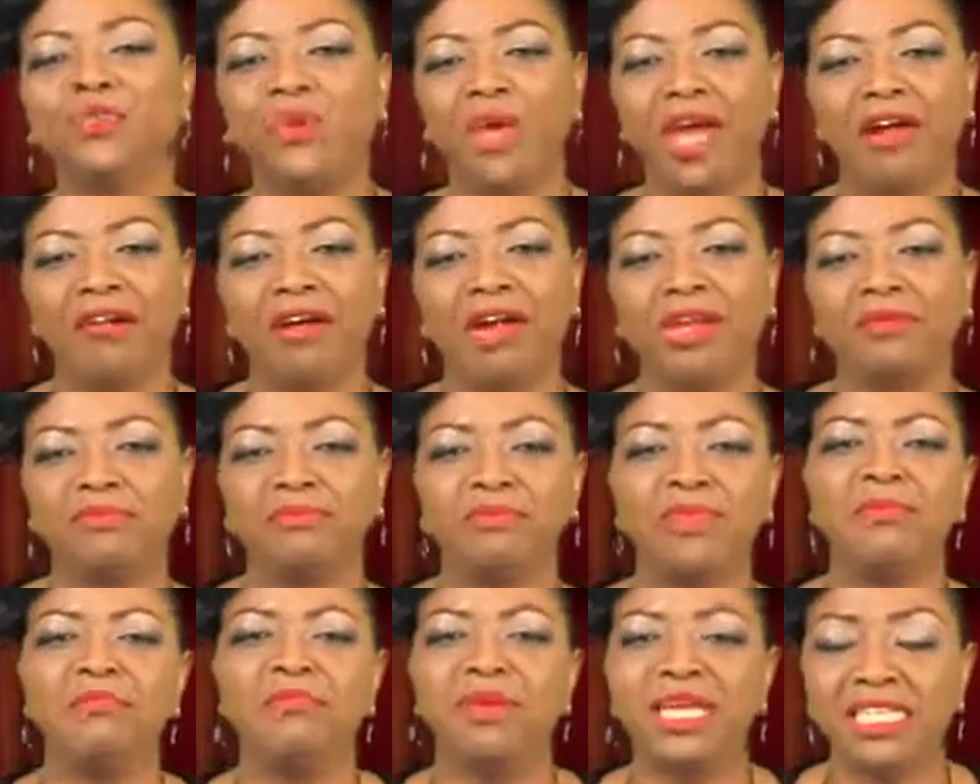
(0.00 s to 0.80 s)
We are at
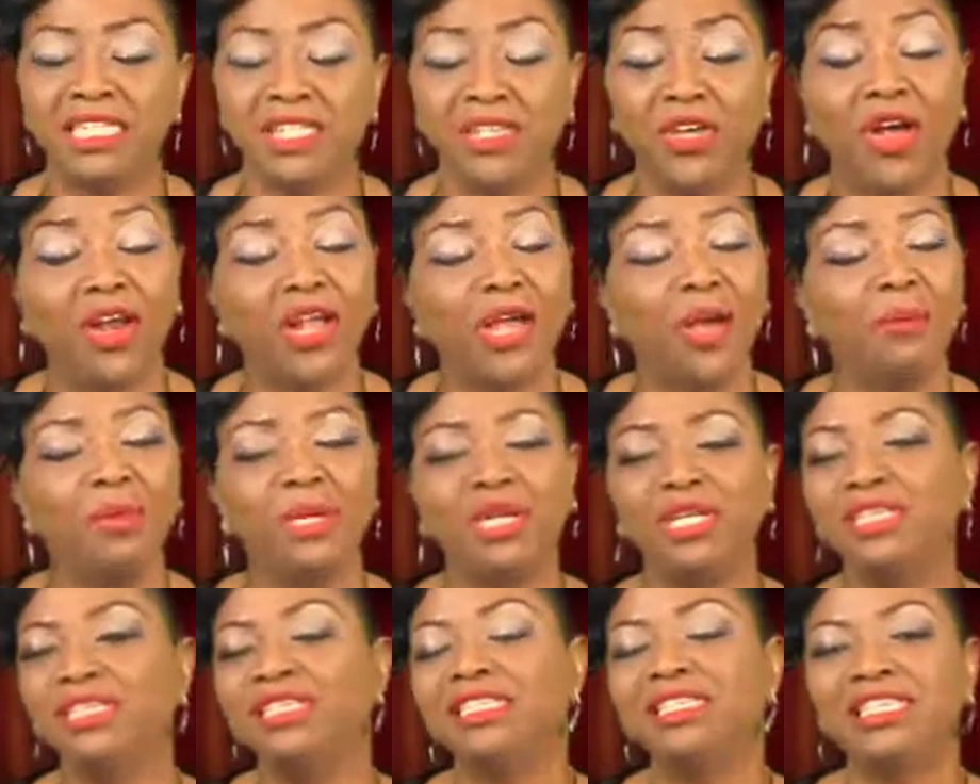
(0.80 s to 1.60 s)
the Mason Hall
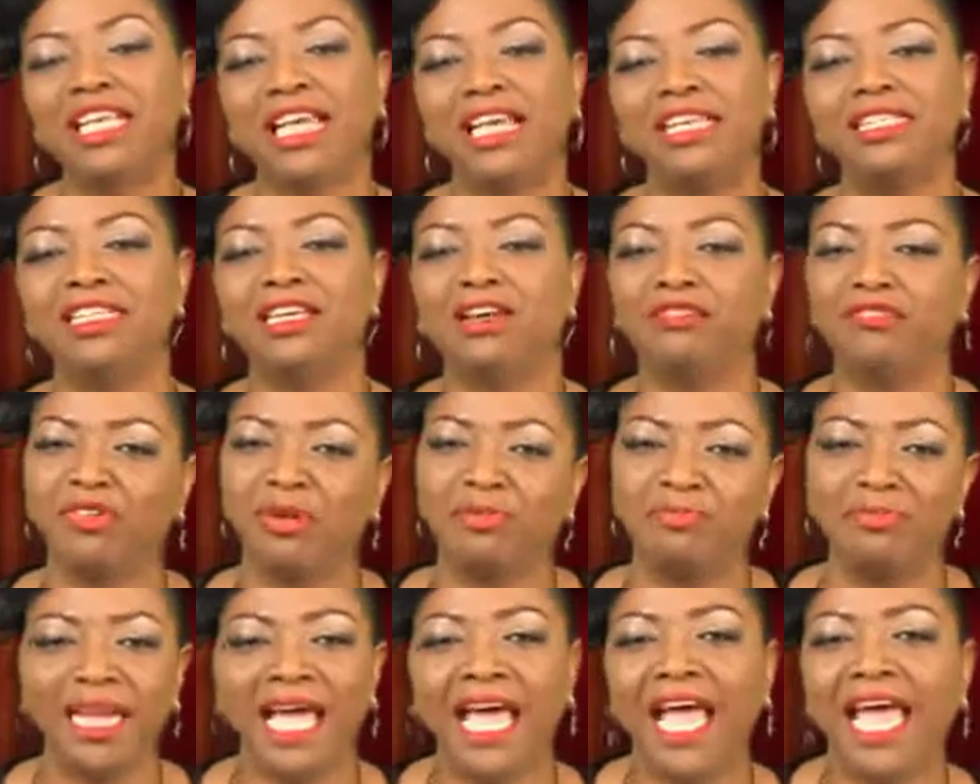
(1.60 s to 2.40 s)
Community Center
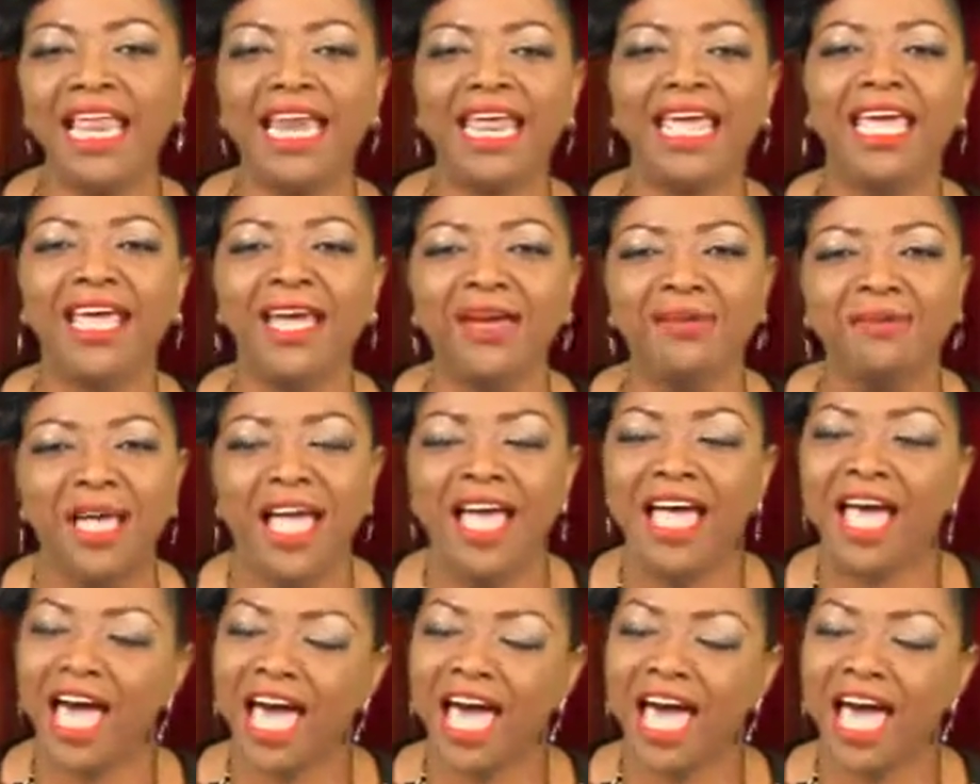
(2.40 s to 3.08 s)
from 9 a.m.